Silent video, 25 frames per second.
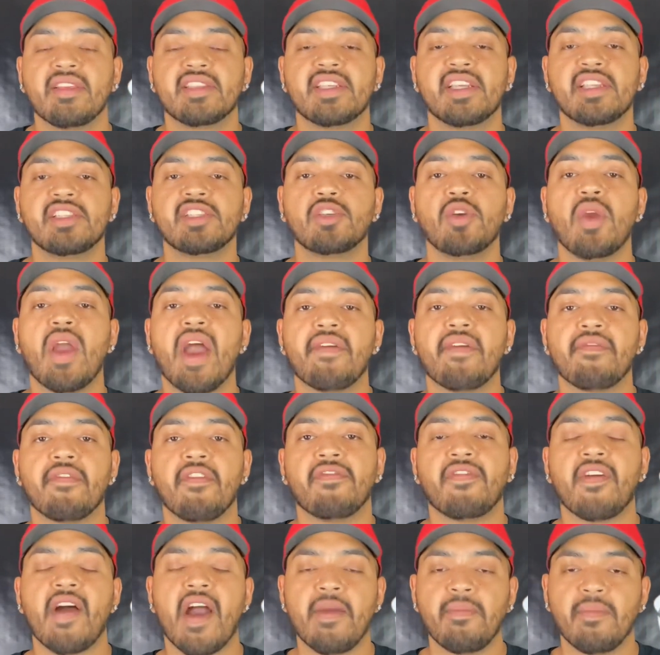since you have a
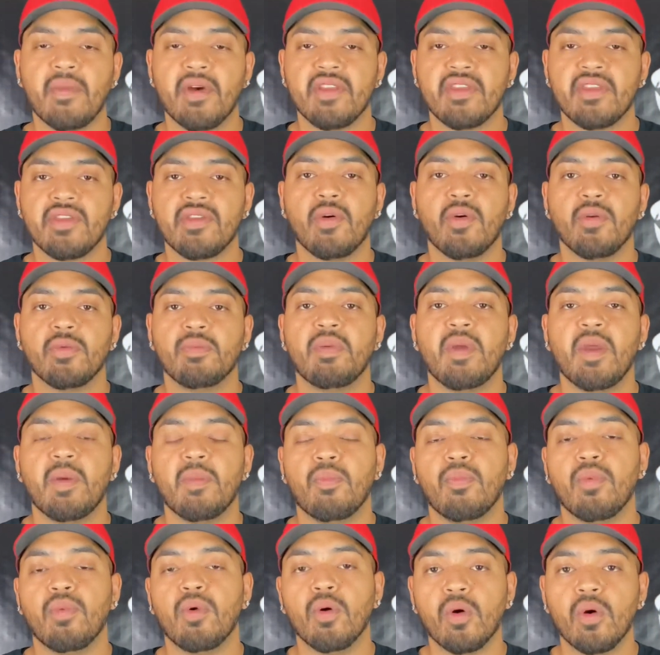5-month-old
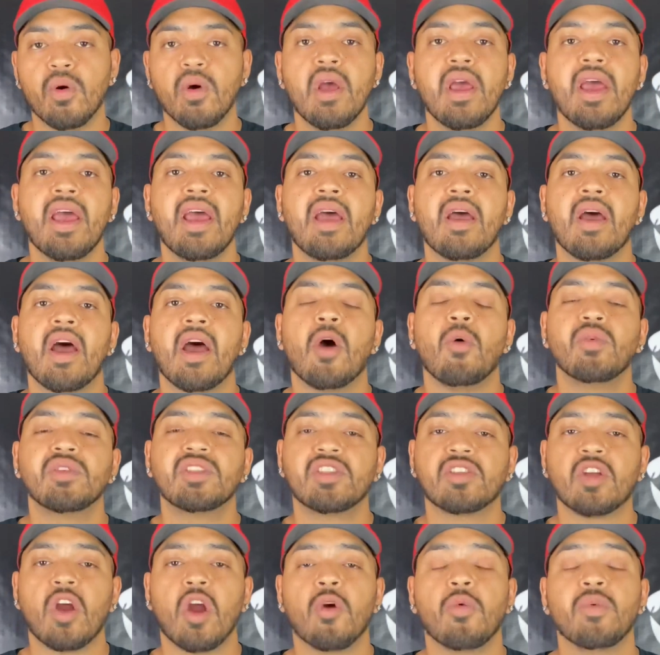pit bull, I would
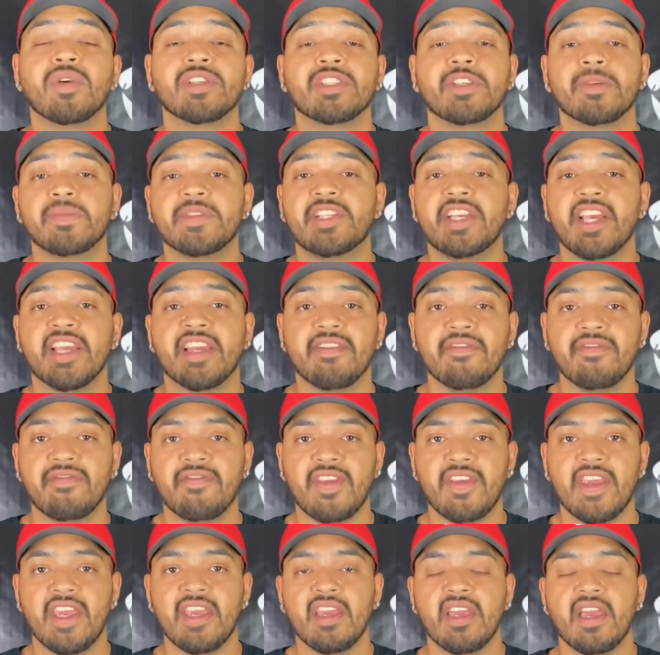start with some chicken
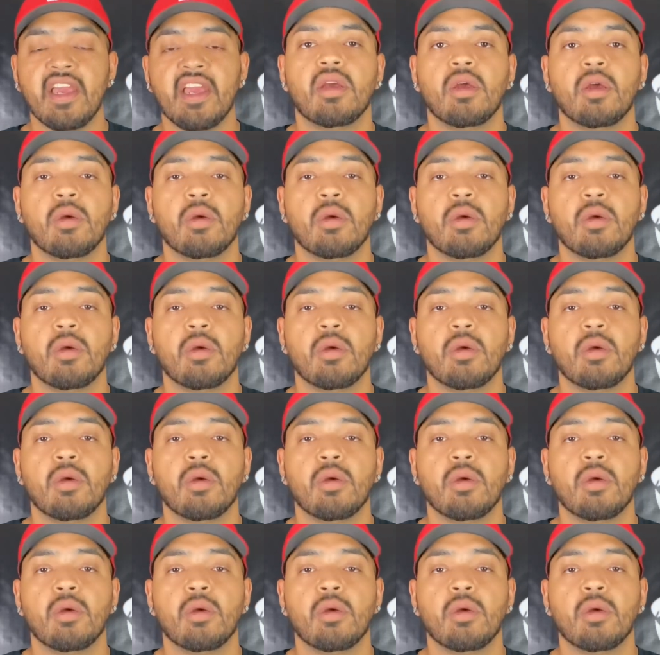feet.